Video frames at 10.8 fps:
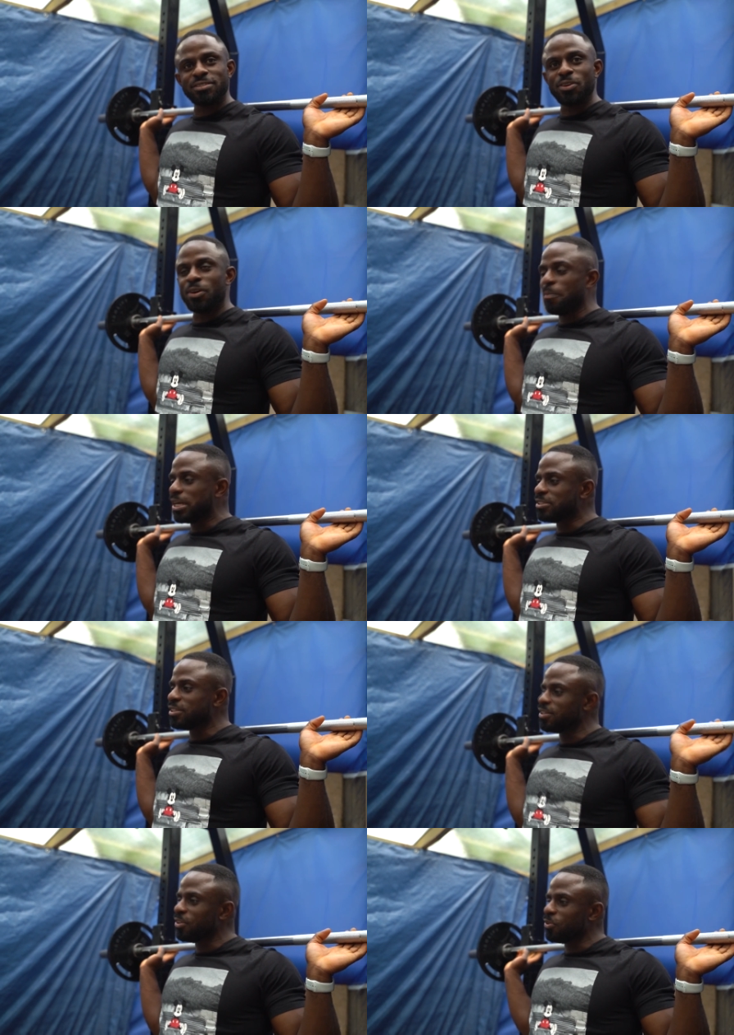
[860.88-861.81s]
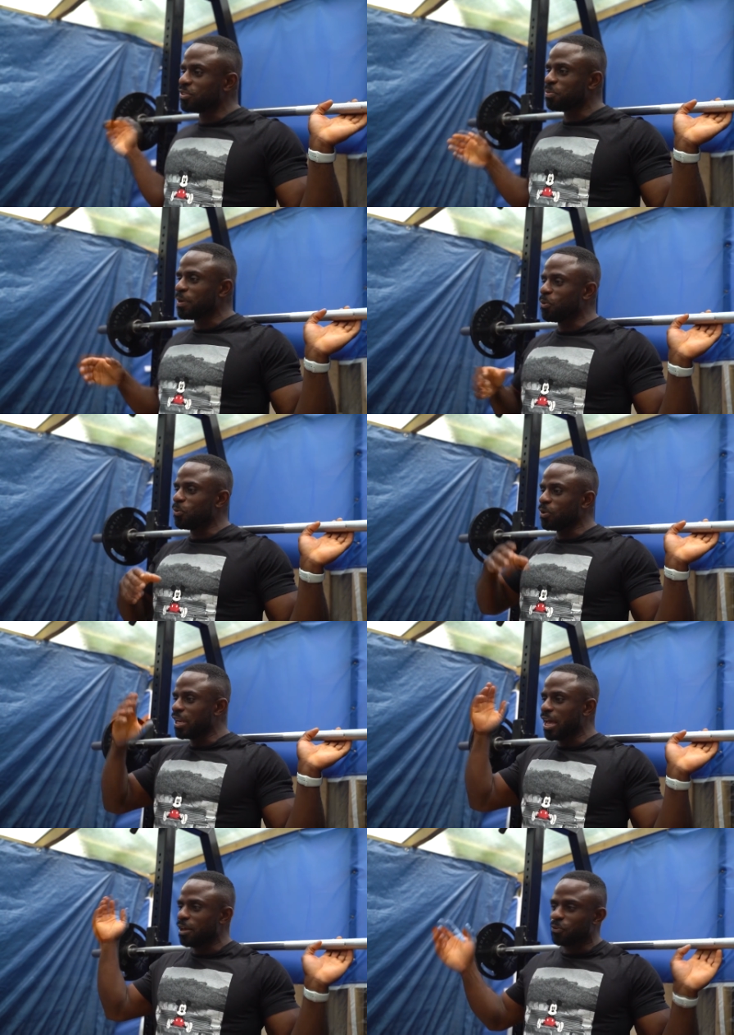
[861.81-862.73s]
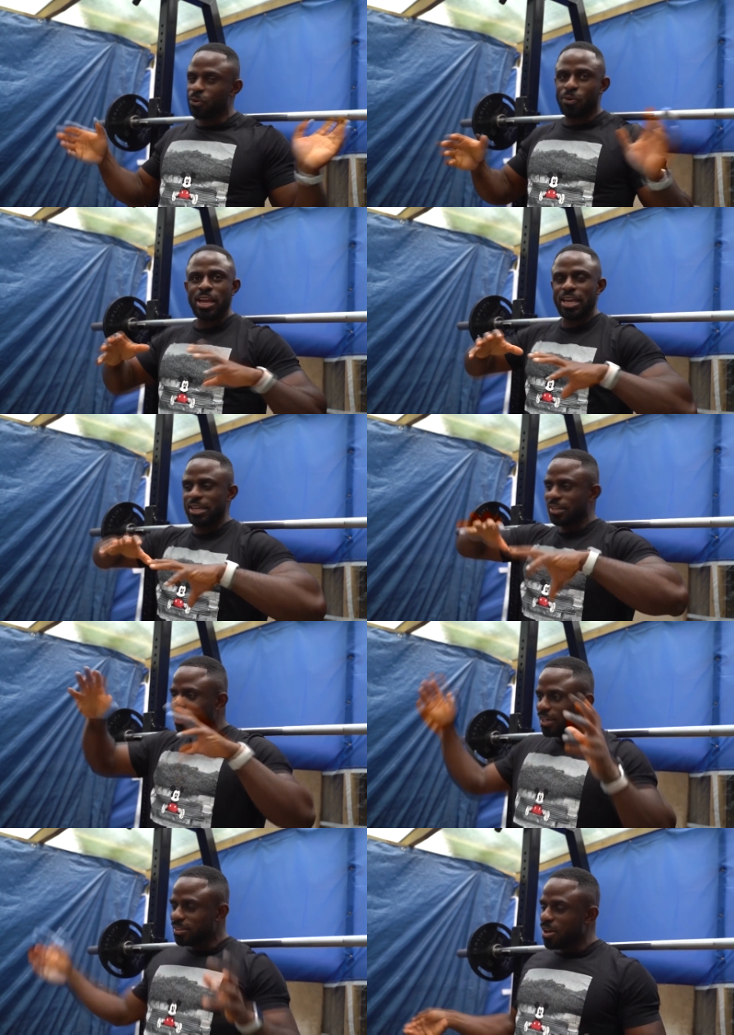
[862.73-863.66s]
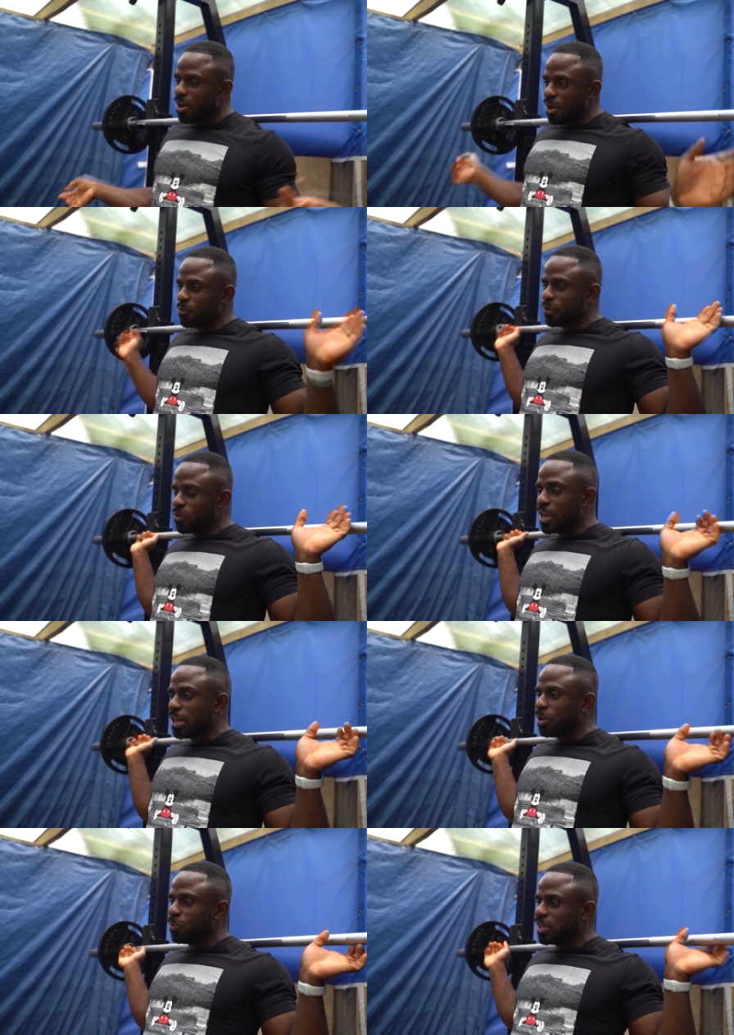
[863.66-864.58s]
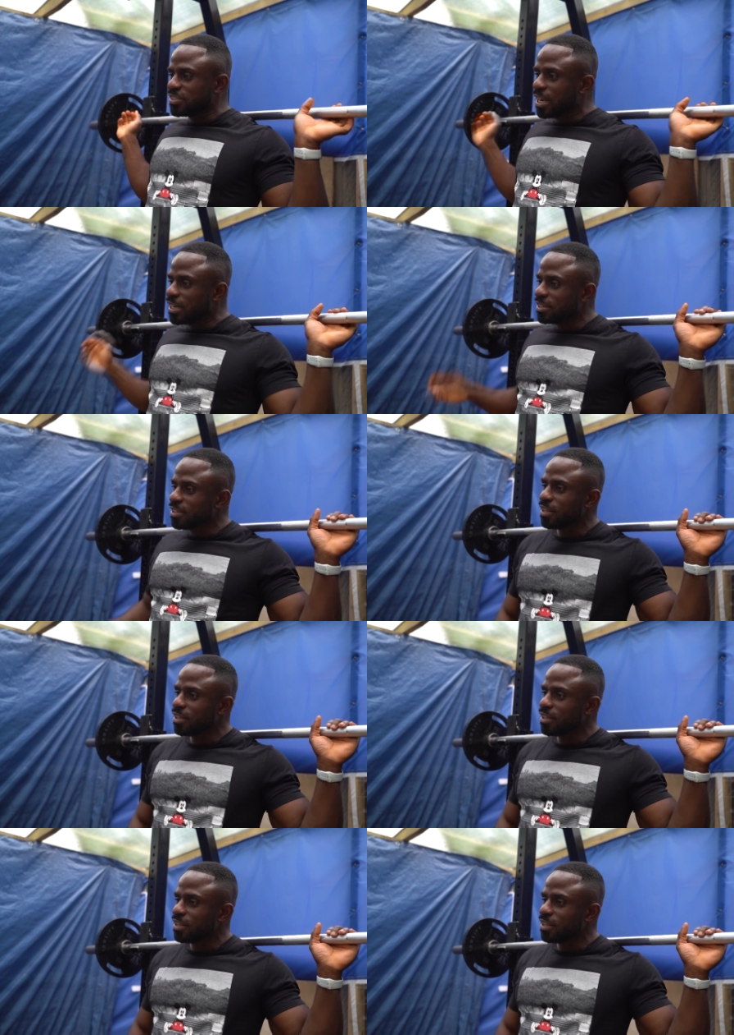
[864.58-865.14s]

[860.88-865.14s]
So imagine you spend all your life creating mm-hmm. the earth or creating all this land.